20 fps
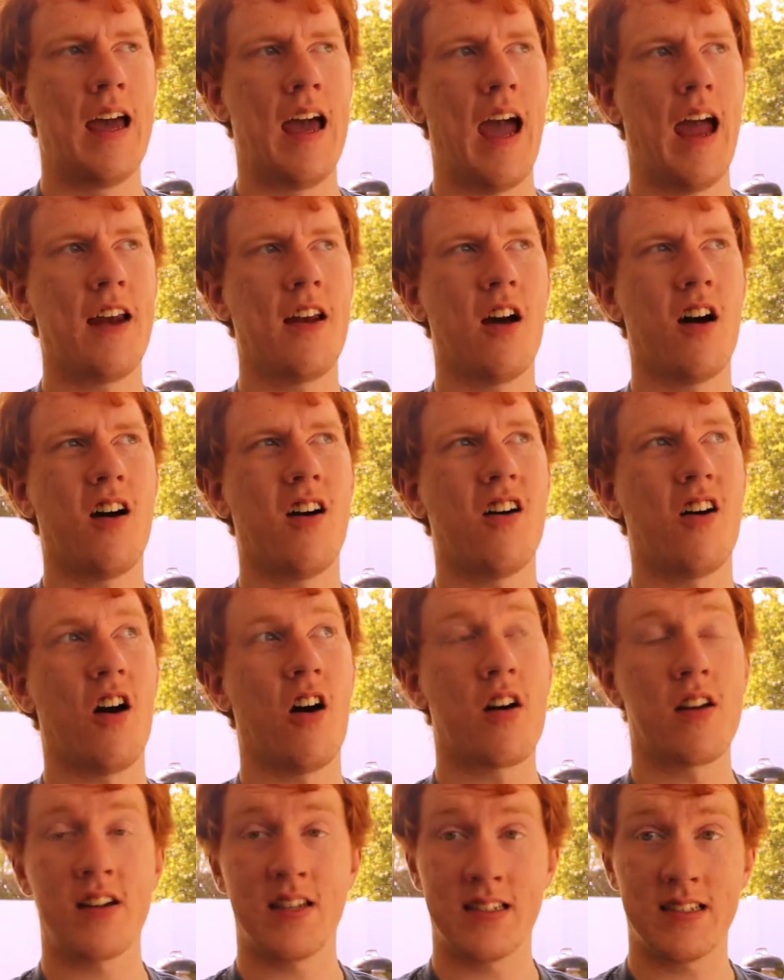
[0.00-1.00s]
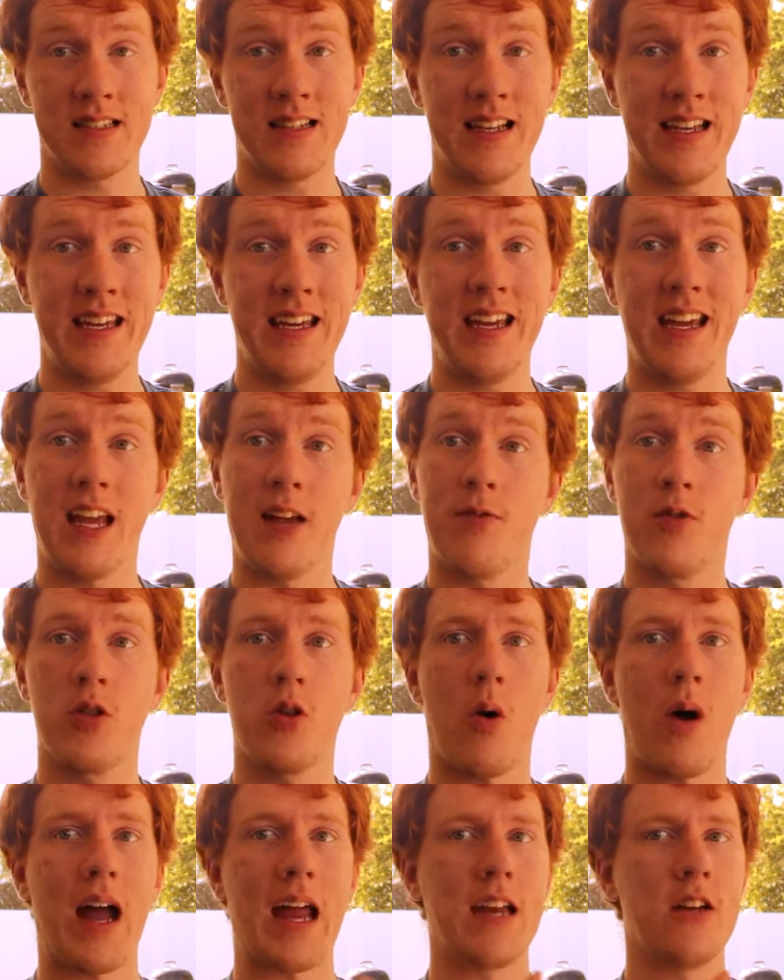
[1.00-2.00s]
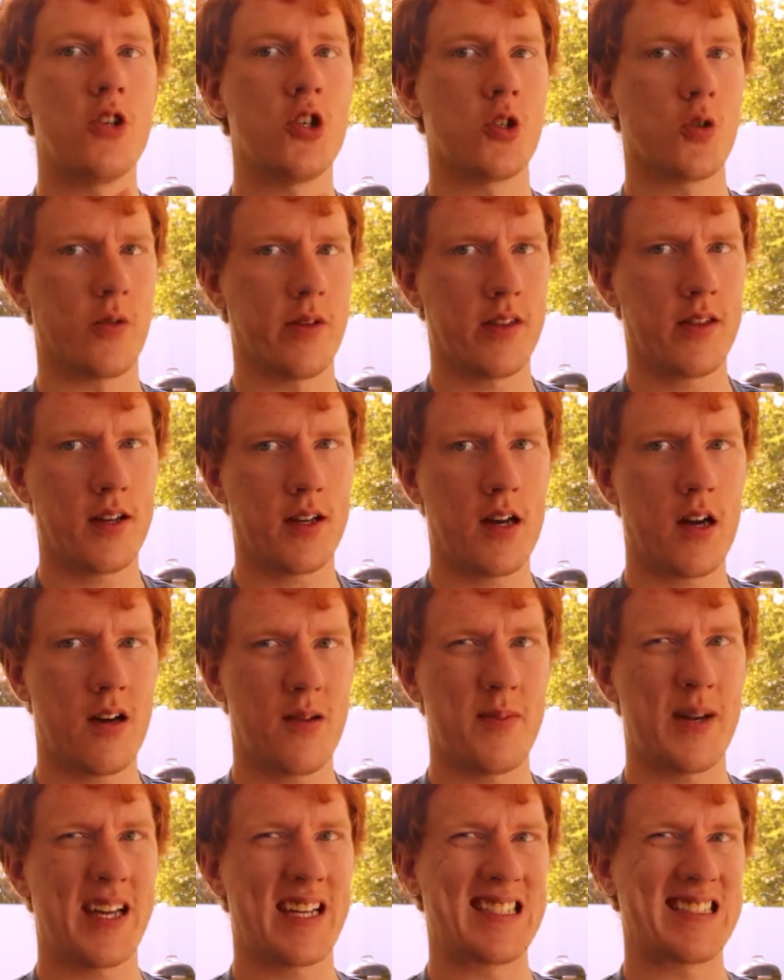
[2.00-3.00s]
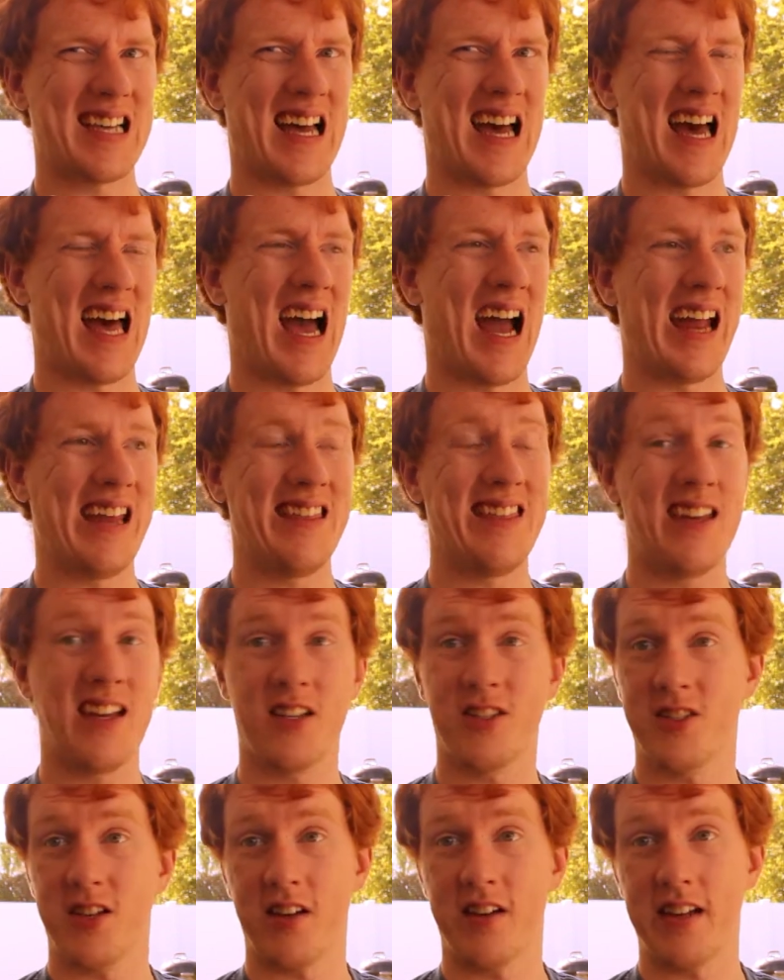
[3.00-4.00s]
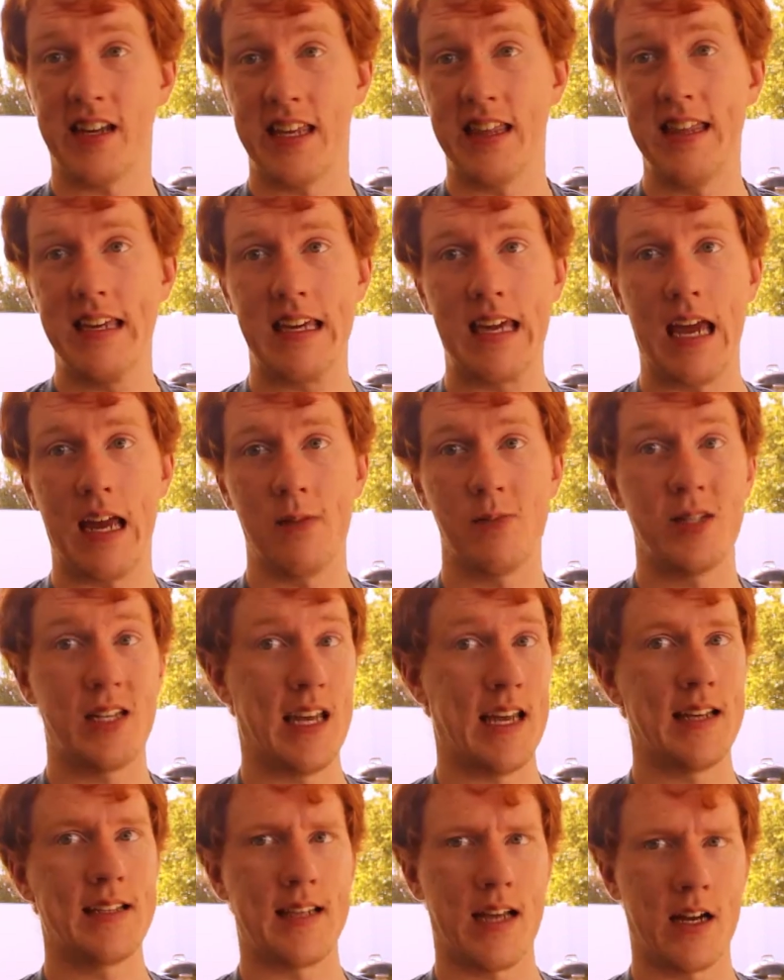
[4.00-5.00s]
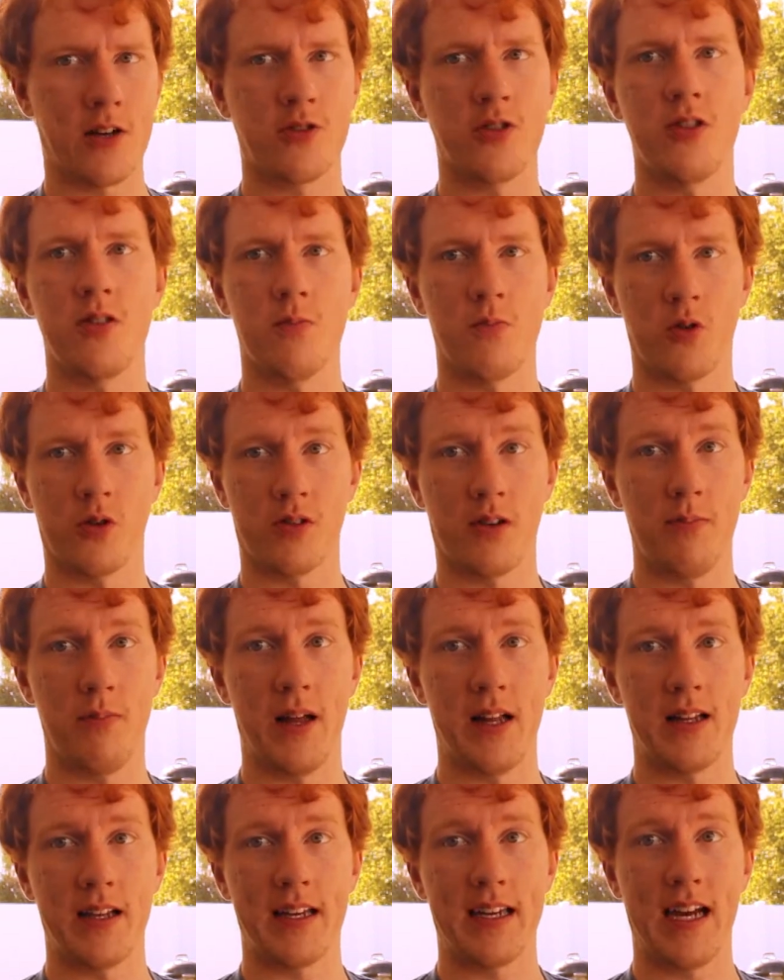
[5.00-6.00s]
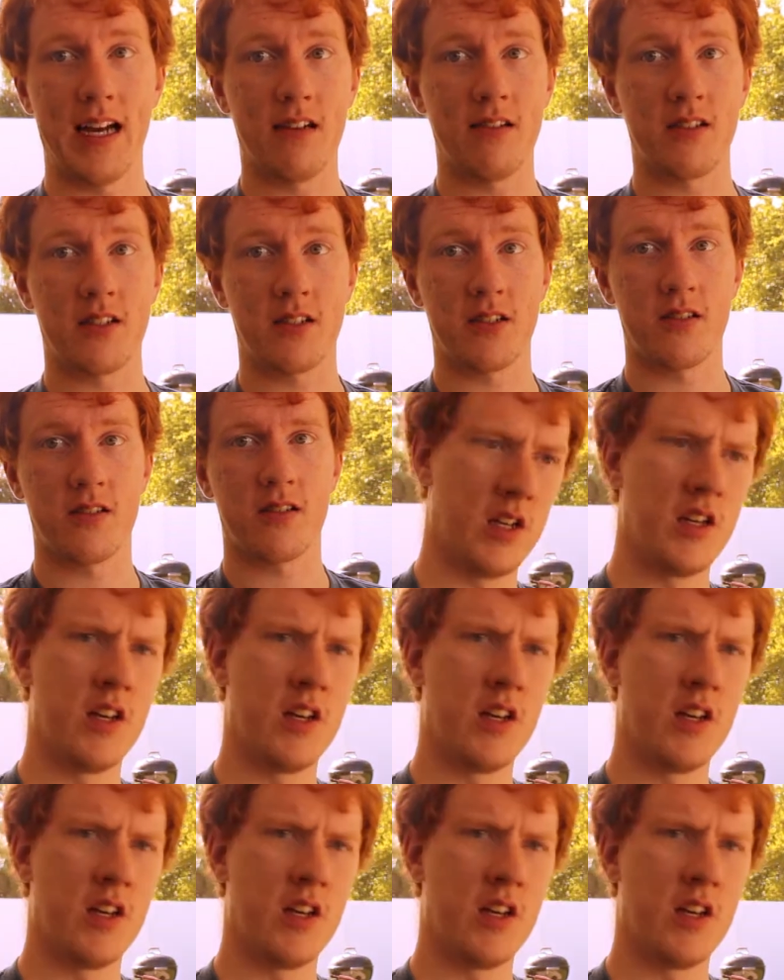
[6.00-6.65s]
And honestly, even though I enjoy the comics, I think Sonic in the games is actually the more compelling character.